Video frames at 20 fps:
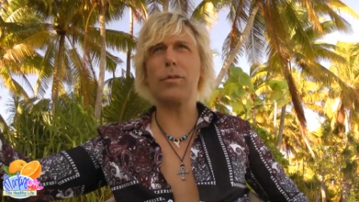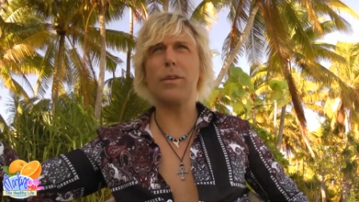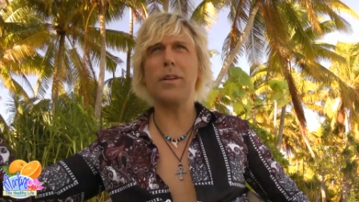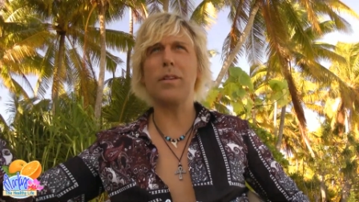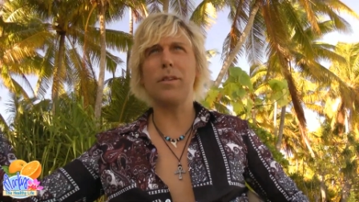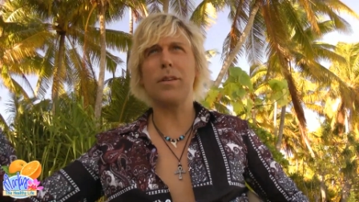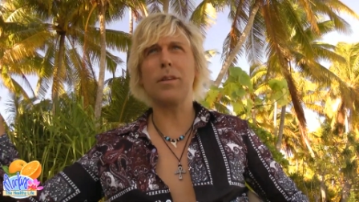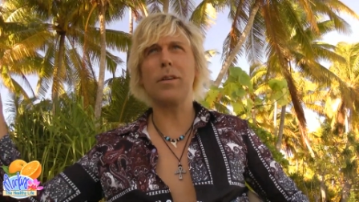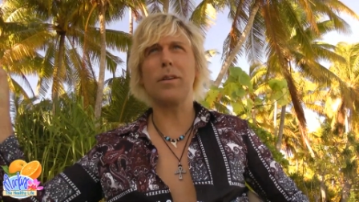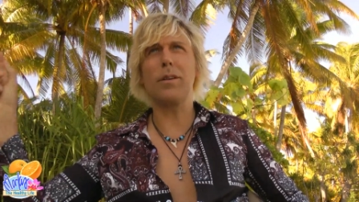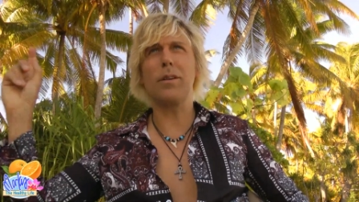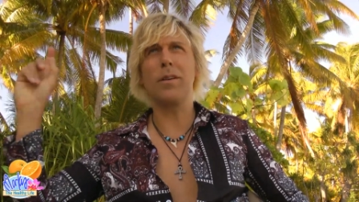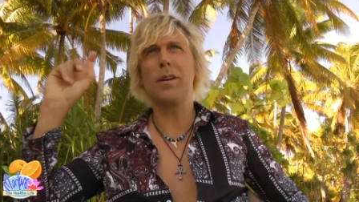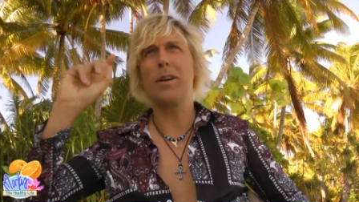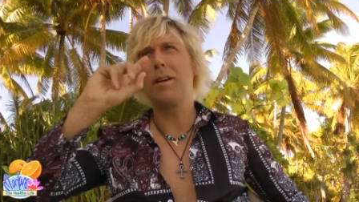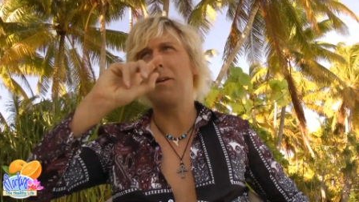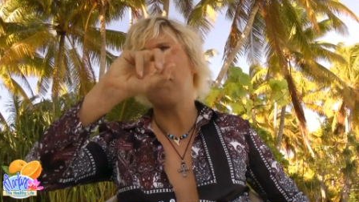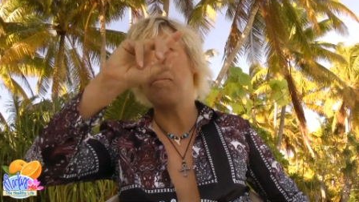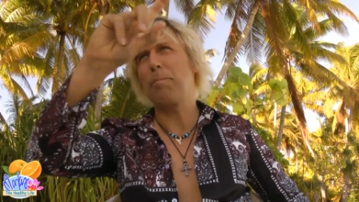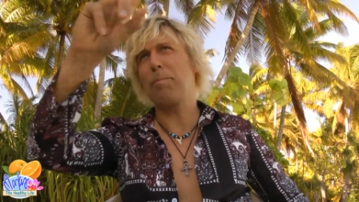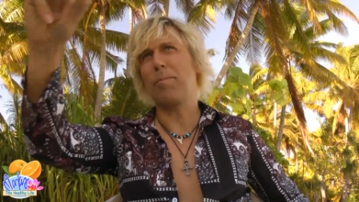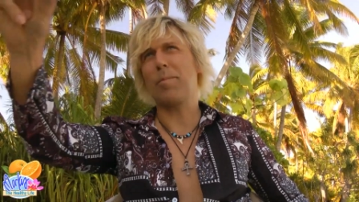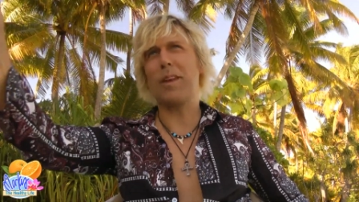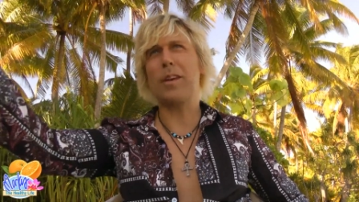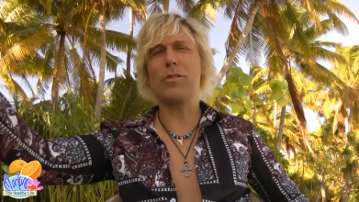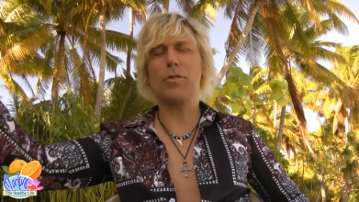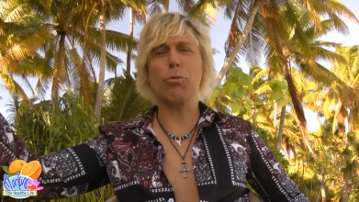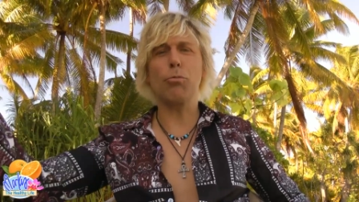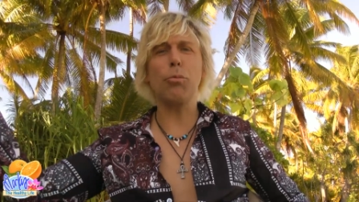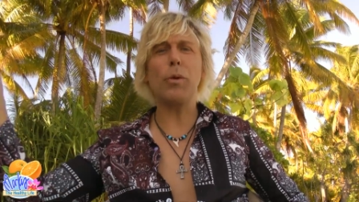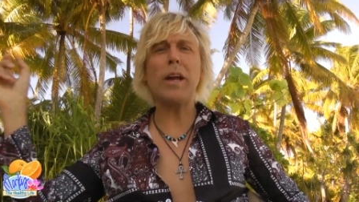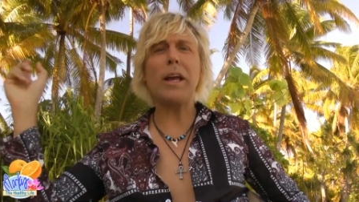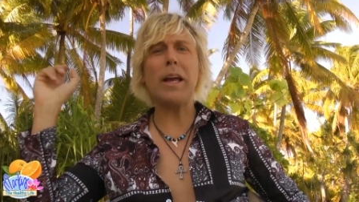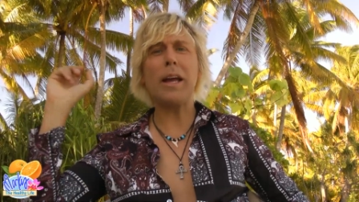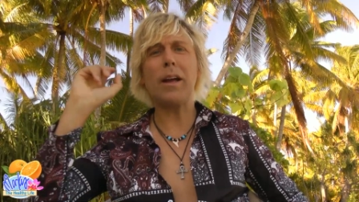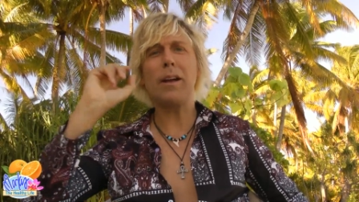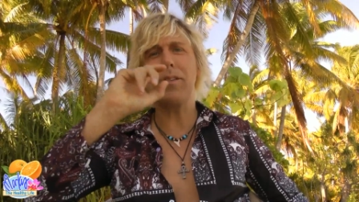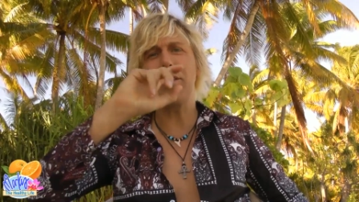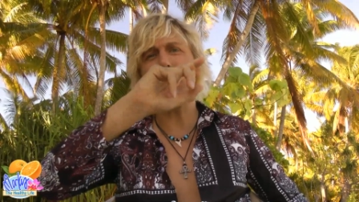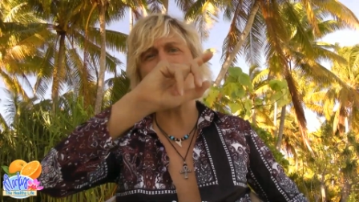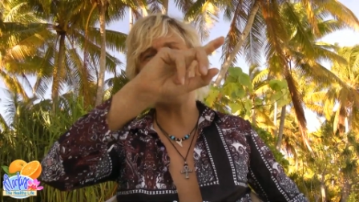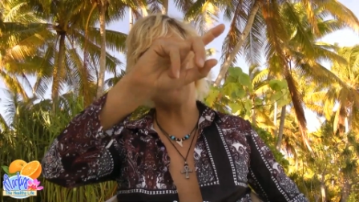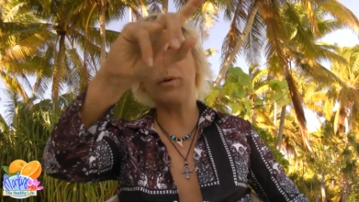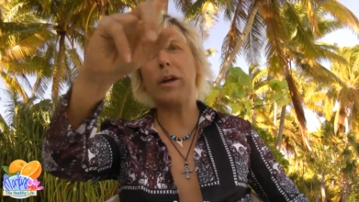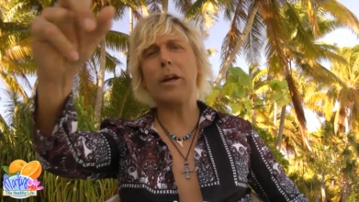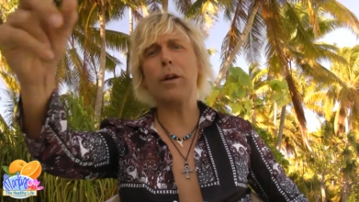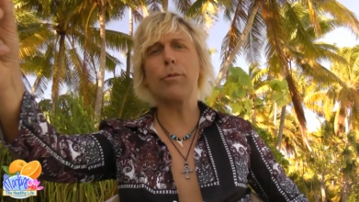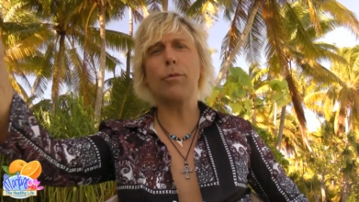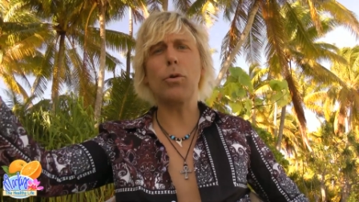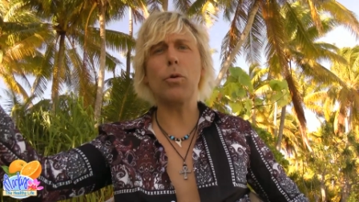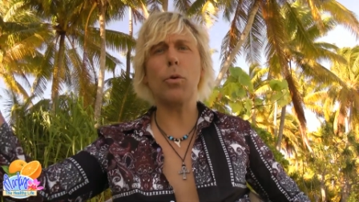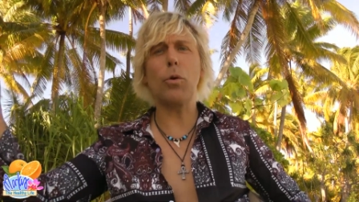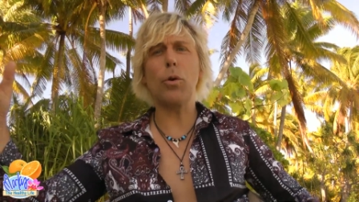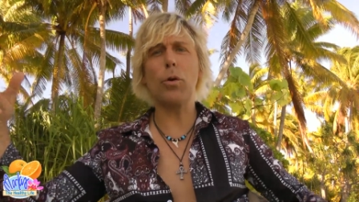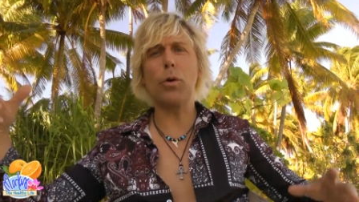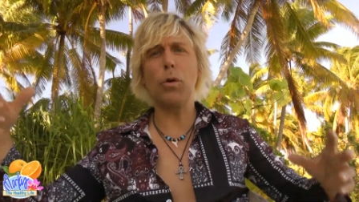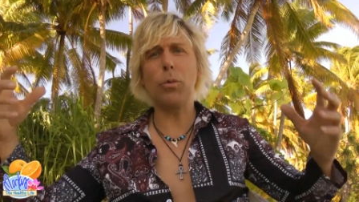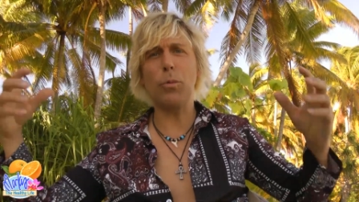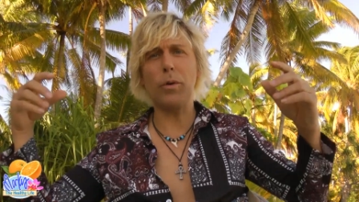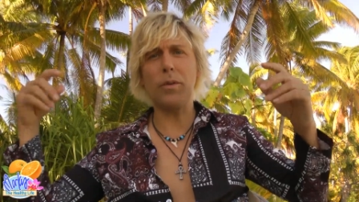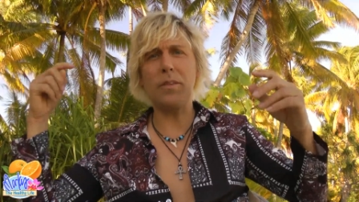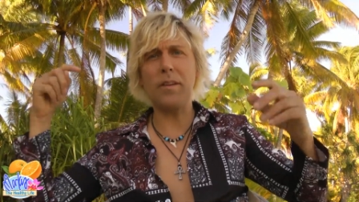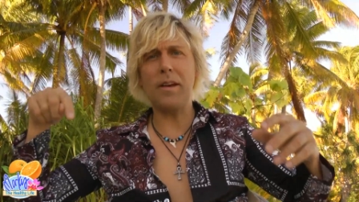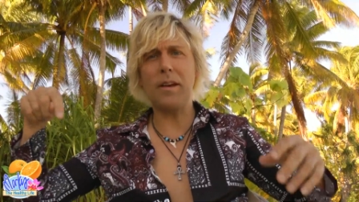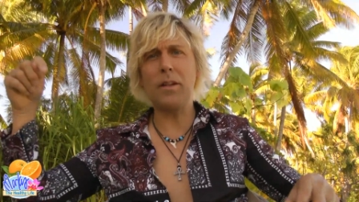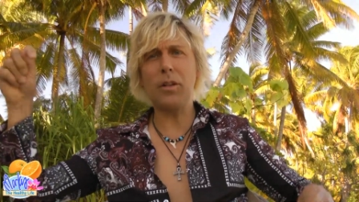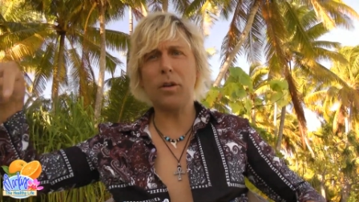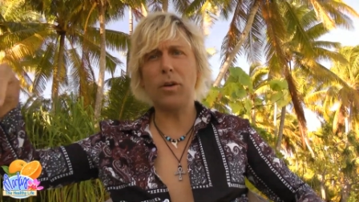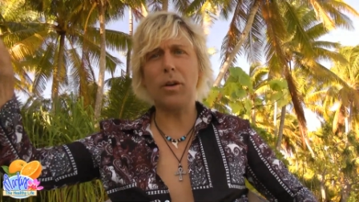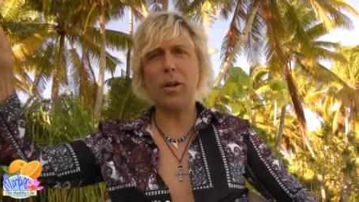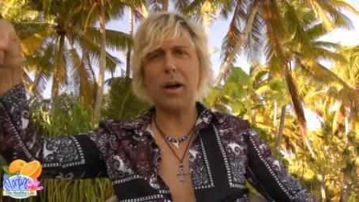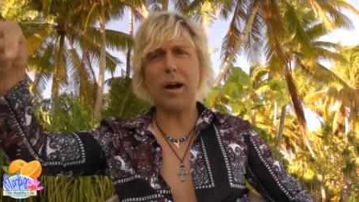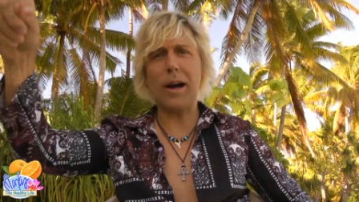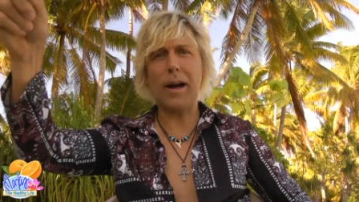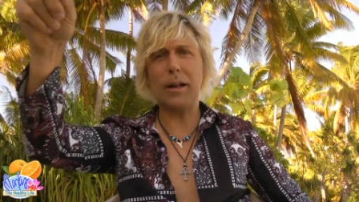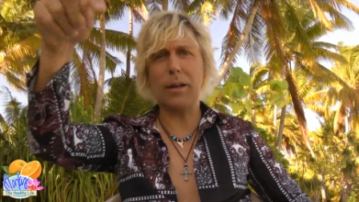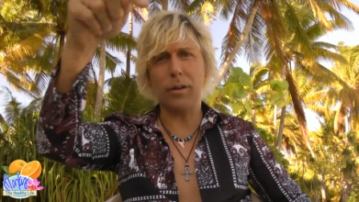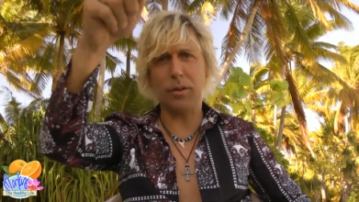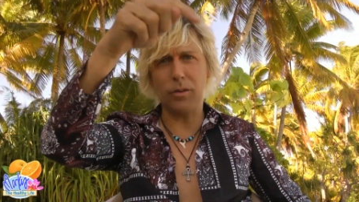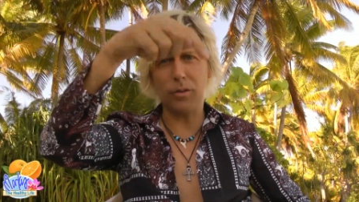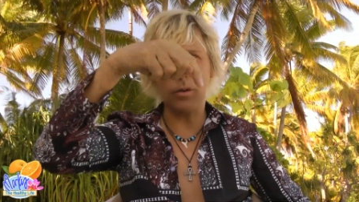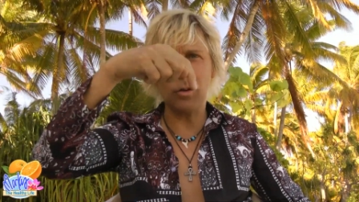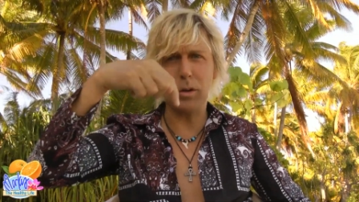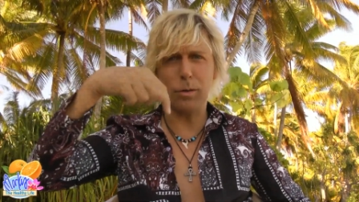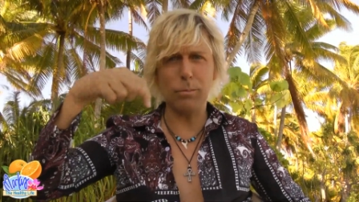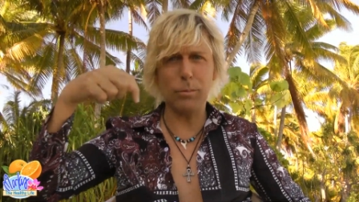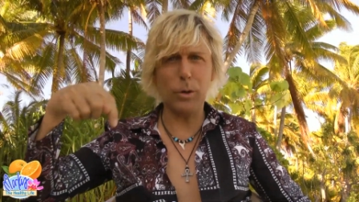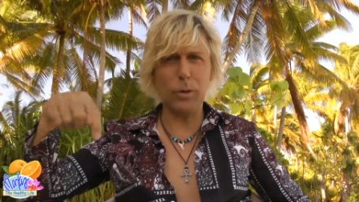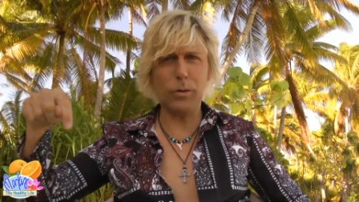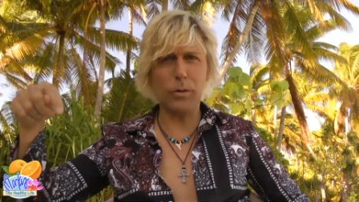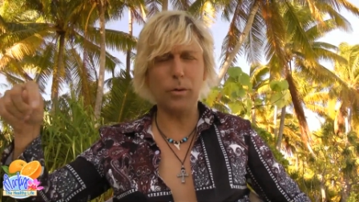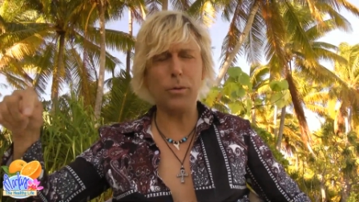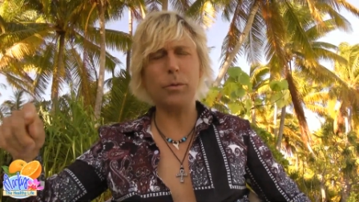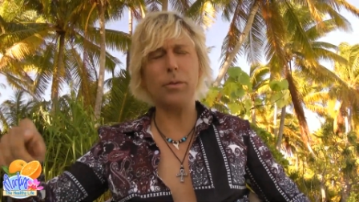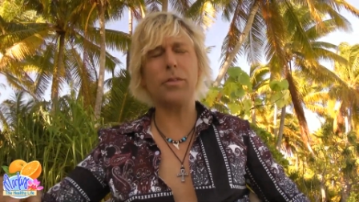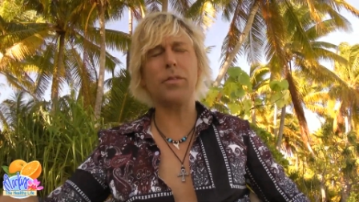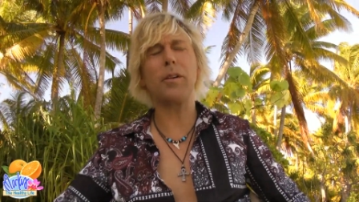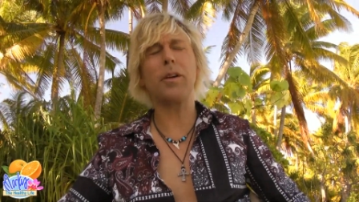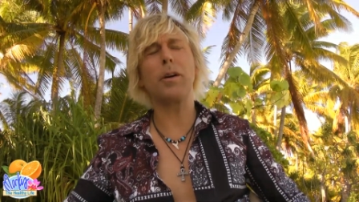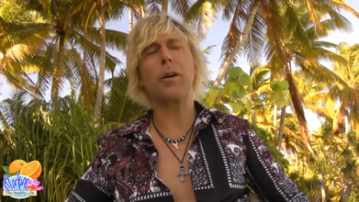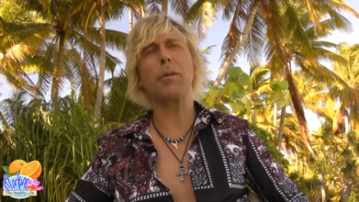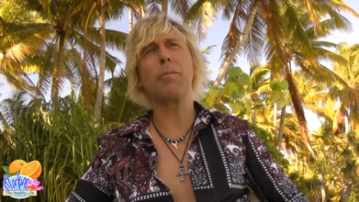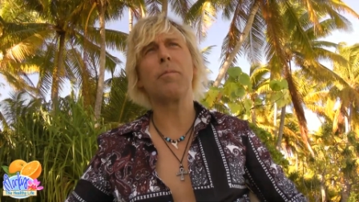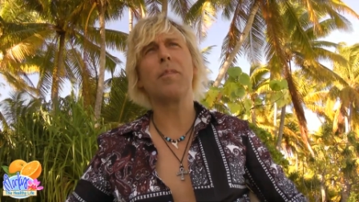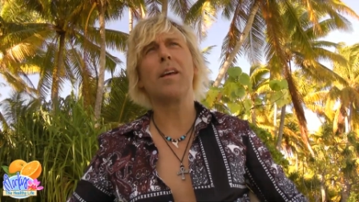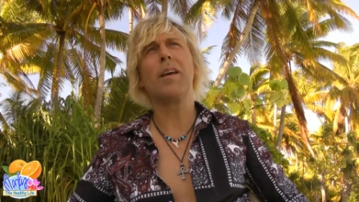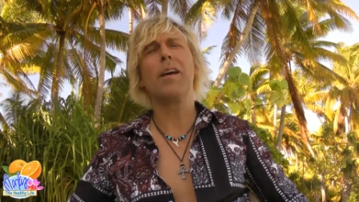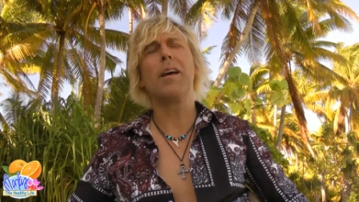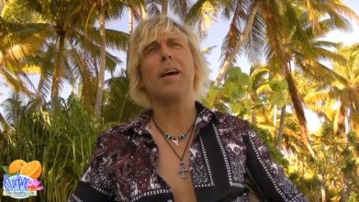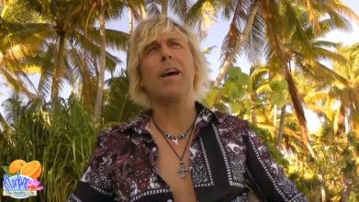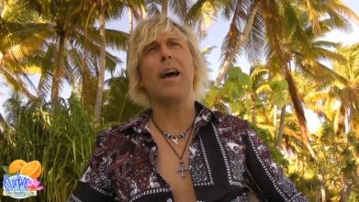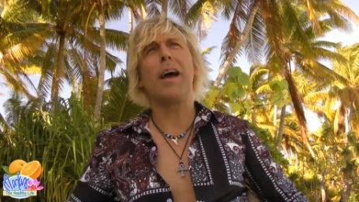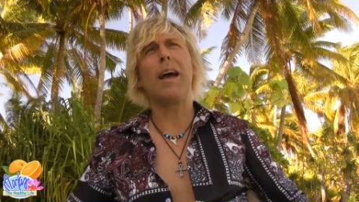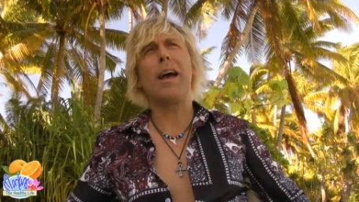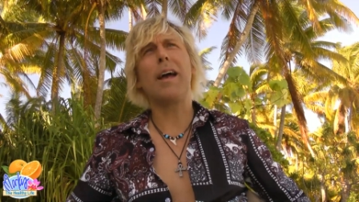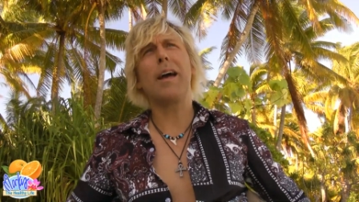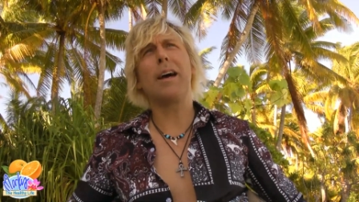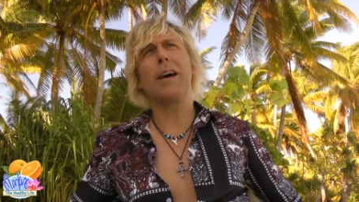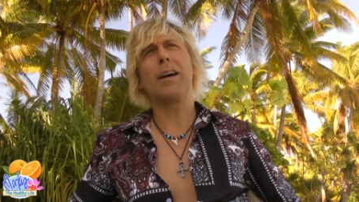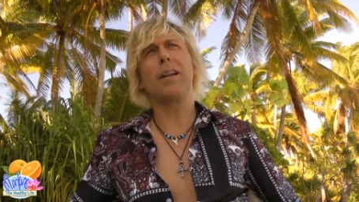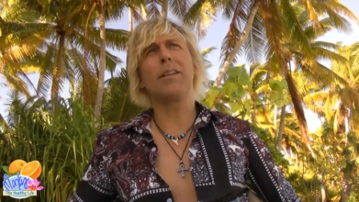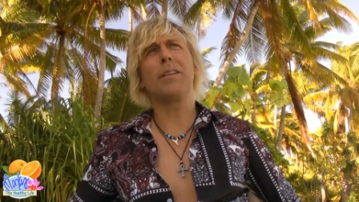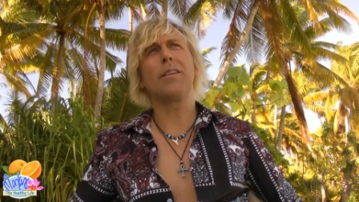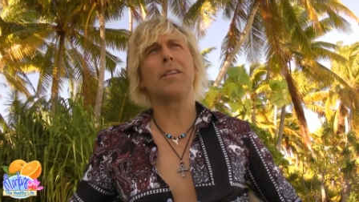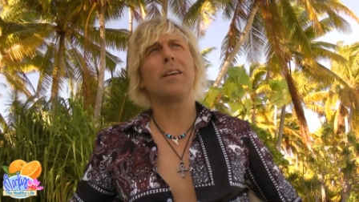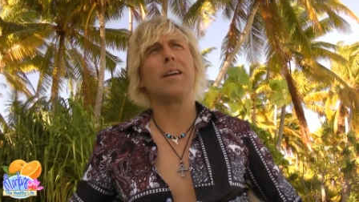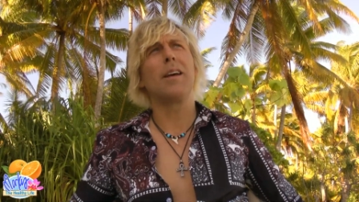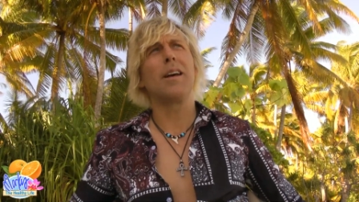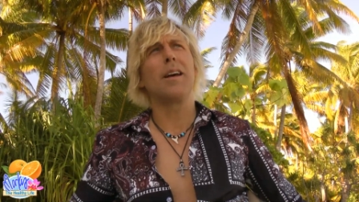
It's a it's a ring. It's a ring of coral with 10 little islands called motus here. And